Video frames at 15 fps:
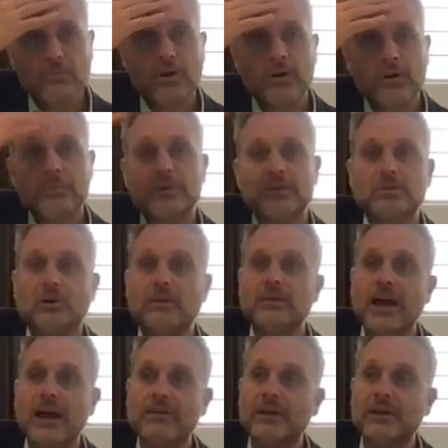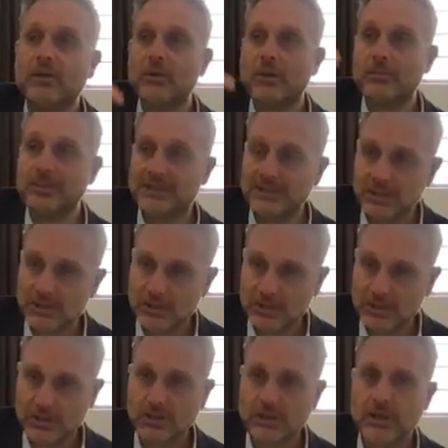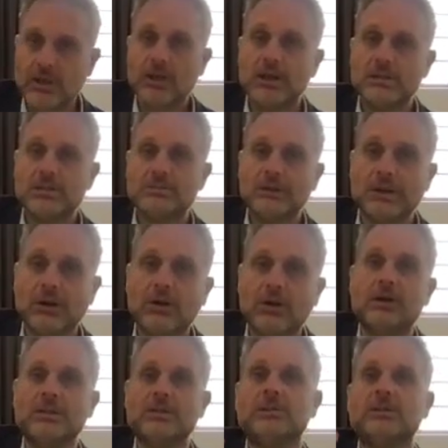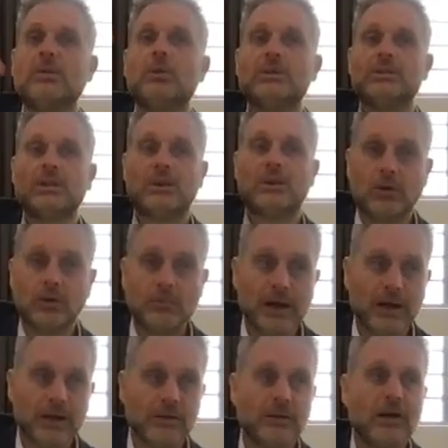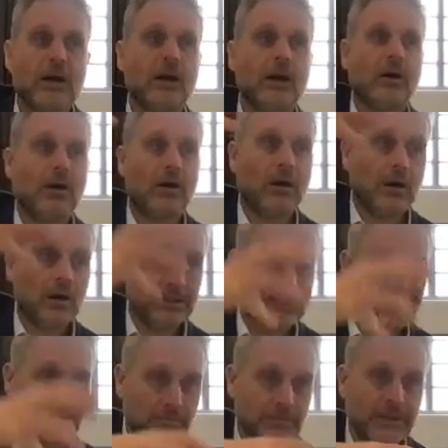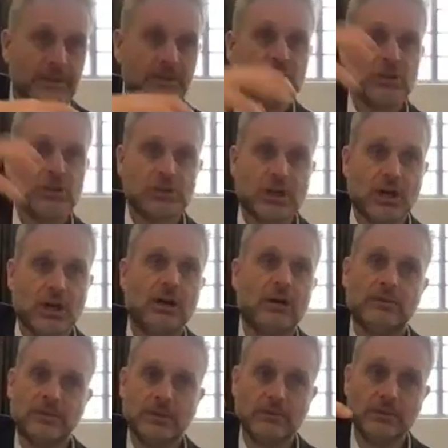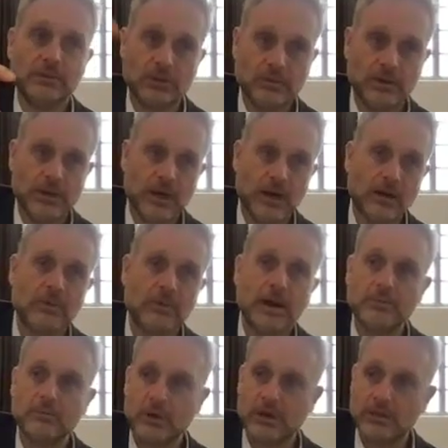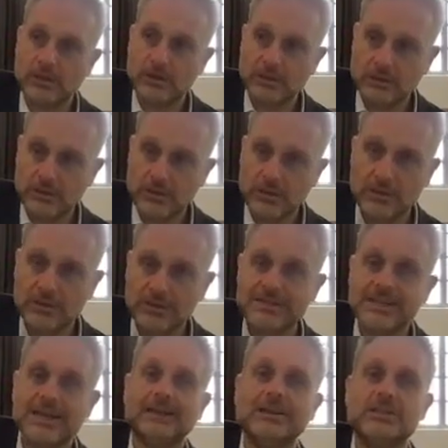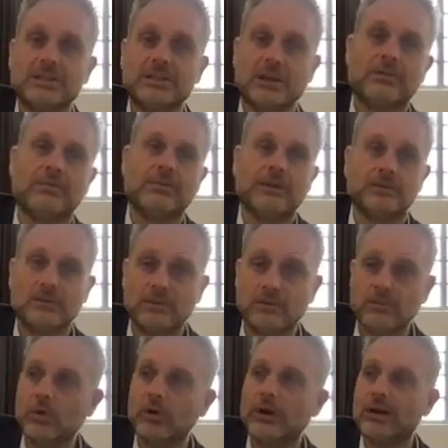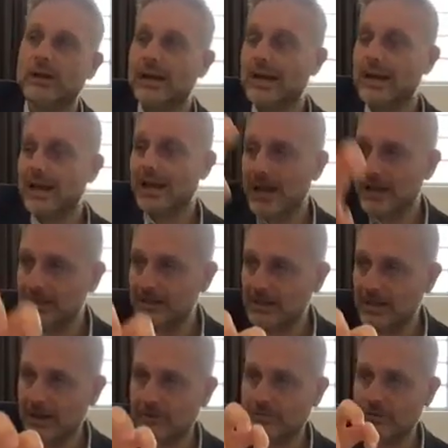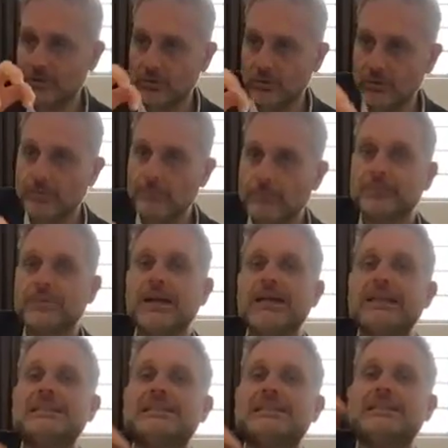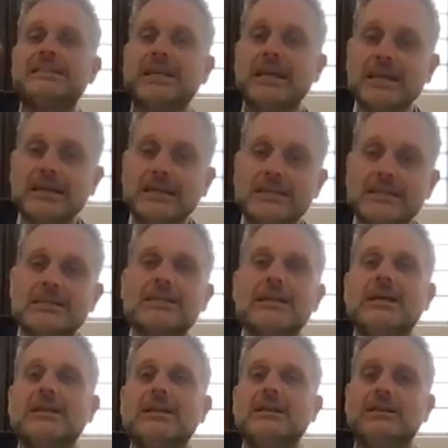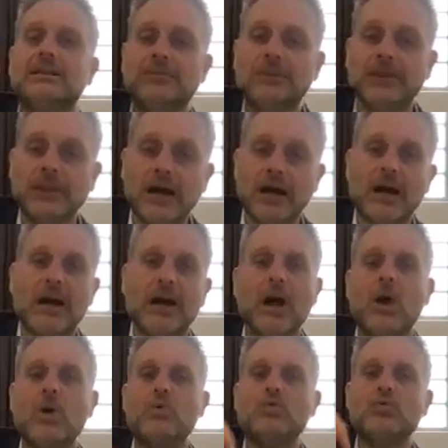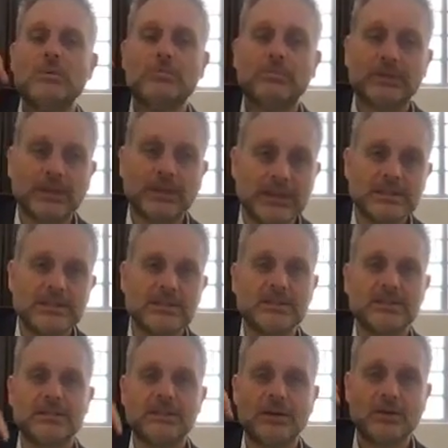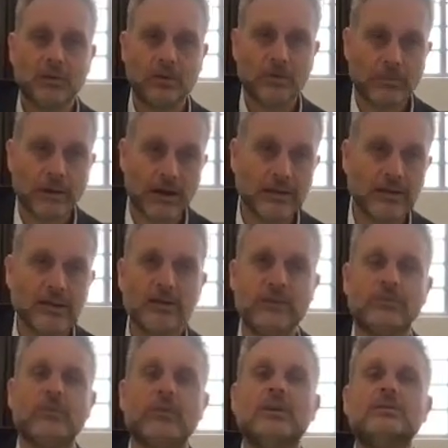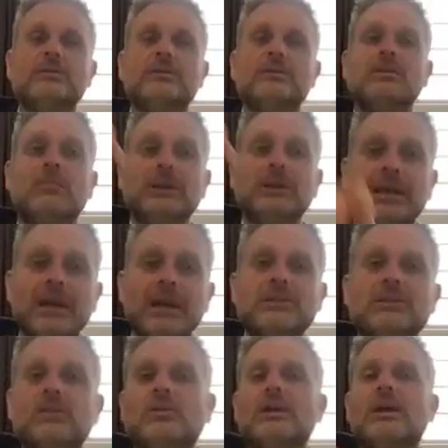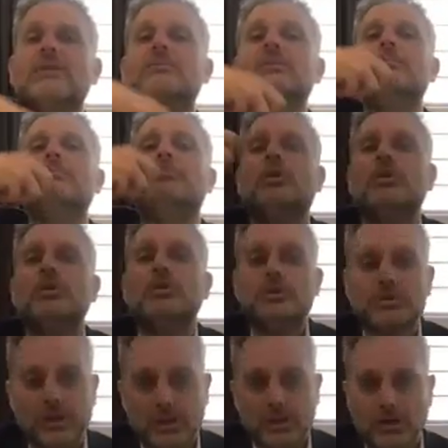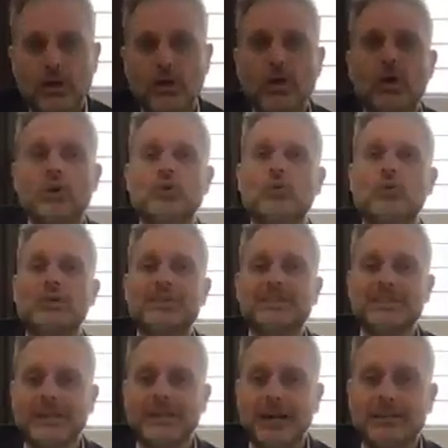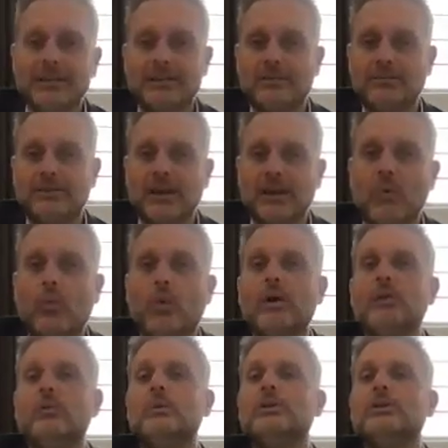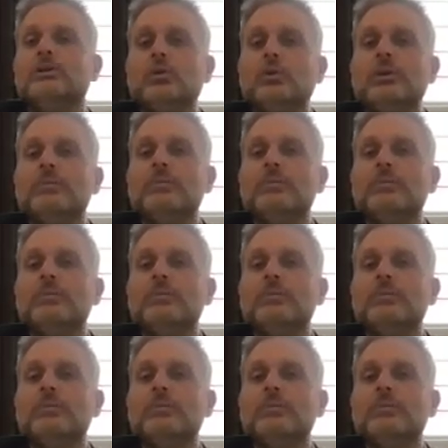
purpose of having a repetition is because there was a Korban, Tamid Shel Shachar v'Tamid Shel Ben Arbaim, right? The daily sacrifice of the morning and in the afternoon. And since the Tefillah replaces the Korban, therefore there's an obligation on every person to recite the Tefillah. What do we do